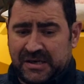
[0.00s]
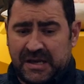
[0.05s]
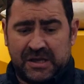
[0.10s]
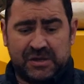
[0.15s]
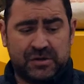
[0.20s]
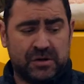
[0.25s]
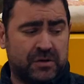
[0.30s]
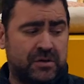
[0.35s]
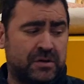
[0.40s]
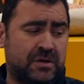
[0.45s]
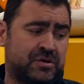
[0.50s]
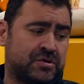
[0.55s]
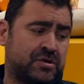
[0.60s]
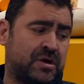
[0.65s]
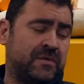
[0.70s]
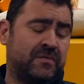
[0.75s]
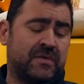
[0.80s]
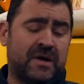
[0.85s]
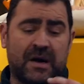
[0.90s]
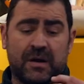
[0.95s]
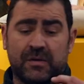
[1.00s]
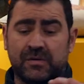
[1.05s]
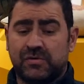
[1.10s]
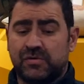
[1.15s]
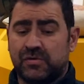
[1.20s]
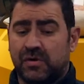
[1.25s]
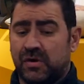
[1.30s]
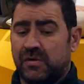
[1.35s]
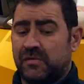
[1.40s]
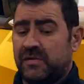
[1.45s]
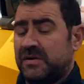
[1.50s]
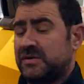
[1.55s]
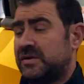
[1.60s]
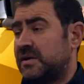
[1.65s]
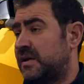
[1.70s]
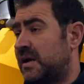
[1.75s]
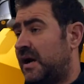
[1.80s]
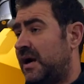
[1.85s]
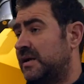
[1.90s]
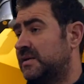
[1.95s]
kit on, turned around, told the rest
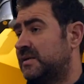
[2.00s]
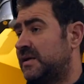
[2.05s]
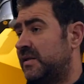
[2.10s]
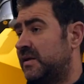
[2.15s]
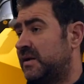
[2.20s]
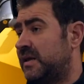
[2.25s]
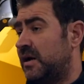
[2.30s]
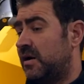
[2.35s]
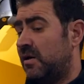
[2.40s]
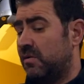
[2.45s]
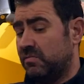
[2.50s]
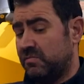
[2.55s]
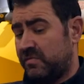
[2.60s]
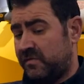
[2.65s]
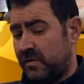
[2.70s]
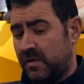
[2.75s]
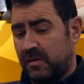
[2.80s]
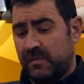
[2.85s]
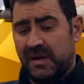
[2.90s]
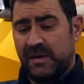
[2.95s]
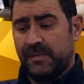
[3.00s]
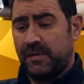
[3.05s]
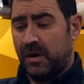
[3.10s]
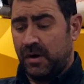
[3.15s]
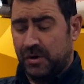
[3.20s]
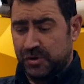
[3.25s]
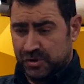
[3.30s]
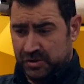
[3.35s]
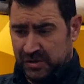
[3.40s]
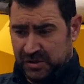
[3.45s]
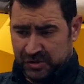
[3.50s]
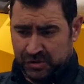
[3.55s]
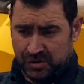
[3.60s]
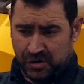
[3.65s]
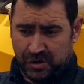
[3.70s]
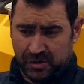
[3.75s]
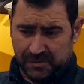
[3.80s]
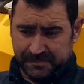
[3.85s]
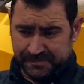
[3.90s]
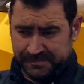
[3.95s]
of the guys, get the kit on, follow me, boys, let's
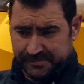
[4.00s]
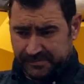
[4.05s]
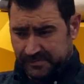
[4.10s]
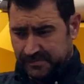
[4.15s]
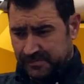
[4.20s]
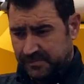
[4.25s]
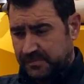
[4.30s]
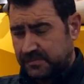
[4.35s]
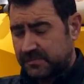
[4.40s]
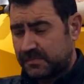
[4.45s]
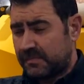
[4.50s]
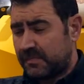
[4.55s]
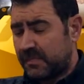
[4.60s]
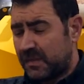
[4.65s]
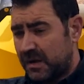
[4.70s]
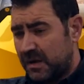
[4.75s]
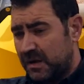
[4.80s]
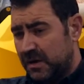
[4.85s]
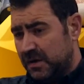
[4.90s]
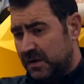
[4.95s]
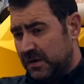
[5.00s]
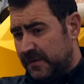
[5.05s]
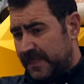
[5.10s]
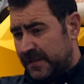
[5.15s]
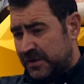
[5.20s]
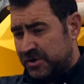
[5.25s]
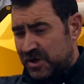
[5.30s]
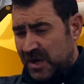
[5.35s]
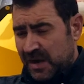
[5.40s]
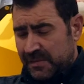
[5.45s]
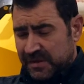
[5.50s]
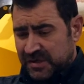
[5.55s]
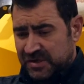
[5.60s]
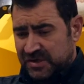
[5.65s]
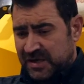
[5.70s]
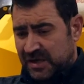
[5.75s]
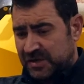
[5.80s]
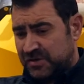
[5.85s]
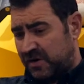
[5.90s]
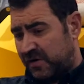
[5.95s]
go. Jamie had
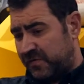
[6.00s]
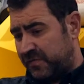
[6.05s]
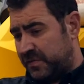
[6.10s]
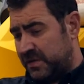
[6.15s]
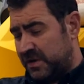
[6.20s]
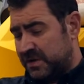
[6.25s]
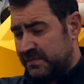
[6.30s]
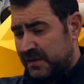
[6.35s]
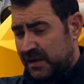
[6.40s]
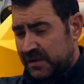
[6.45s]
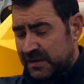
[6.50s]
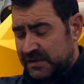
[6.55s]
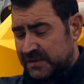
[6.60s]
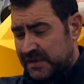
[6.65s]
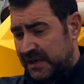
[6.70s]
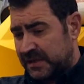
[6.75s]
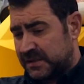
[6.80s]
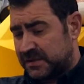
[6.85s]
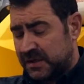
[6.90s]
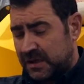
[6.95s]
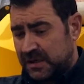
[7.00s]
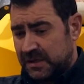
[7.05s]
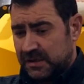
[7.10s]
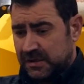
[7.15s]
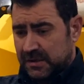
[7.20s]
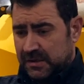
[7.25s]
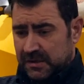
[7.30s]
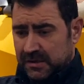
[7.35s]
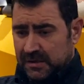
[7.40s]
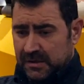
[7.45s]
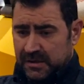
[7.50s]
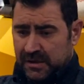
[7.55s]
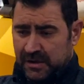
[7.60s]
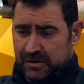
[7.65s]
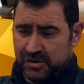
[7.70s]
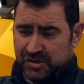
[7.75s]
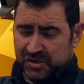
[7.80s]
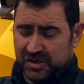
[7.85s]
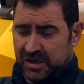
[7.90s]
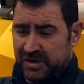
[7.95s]
set off with his metal detector. I
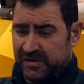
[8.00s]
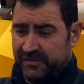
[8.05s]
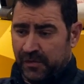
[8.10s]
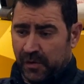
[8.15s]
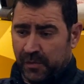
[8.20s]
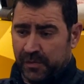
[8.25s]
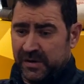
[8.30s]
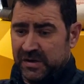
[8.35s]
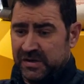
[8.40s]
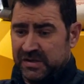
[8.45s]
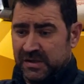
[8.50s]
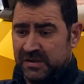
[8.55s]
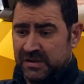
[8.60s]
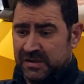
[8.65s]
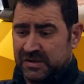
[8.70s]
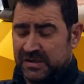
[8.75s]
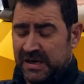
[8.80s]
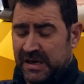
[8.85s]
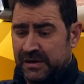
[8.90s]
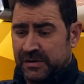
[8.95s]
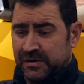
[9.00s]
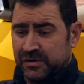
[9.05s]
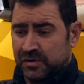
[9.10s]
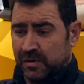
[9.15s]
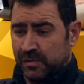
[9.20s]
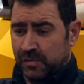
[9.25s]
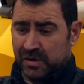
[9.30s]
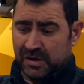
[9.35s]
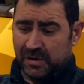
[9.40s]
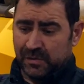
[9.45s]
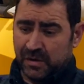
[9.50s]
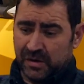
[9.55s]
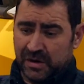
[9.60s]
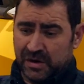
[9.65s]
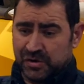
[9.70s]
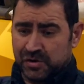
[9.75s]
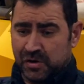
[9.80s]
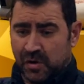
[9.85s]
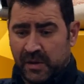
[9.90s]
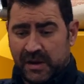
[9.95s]
could see his footprints in the sand, so I'm looking where
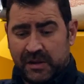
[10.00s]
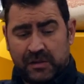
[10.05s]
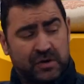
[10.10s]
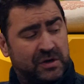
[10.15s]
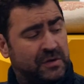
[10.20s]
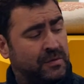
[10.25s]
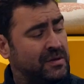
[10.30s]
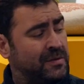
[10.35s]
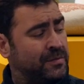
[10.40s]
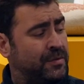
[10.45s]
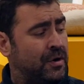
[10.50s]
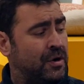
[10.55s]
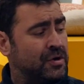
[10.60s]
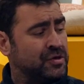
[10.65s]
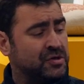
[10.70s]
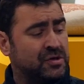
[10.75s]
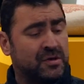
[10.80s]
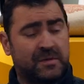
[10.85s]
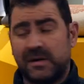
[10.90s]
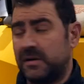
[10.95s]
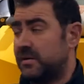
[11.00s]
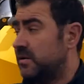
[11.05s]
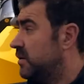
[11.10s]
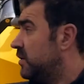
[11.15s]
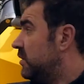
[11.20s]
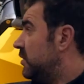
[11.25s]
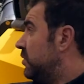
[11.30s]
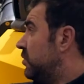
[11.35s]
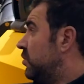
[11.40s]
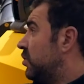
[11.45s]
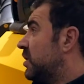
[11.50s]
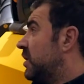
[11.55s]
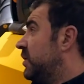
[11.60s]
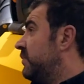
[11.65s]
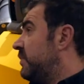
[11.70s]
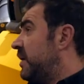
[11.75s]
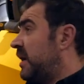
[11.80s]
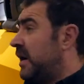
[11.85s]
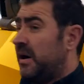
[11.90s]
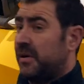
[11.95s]
he's going, looking what the boys are doing,
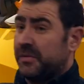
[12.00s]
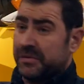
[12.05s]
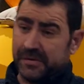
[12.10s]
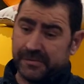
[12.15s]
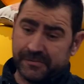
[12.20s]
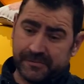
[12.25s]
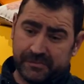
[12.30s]
looking round.